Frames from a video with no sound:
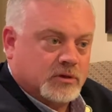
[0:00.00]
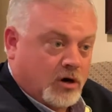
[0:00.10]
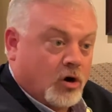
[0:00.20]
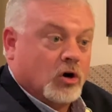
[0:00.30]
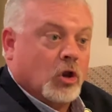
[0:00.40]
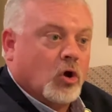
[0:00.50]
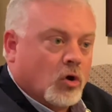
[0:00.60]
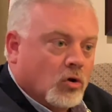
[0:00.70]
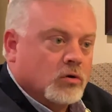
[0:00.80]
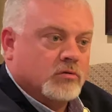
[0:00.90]
Our
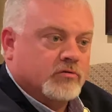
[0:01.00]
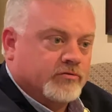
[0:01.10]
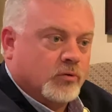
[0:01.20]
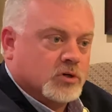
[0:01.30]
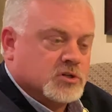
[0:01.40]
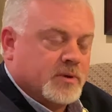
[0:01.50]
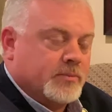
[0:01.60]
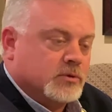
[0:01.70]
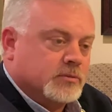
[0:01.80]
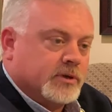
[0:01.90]
law forced
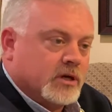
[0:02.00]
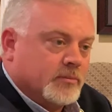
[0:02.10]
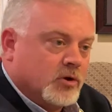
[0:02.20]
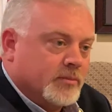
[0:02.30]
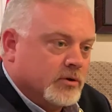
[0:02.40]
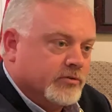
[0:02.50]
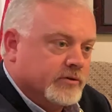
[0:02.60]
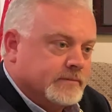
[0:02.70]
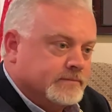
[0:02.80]
people to become criminals.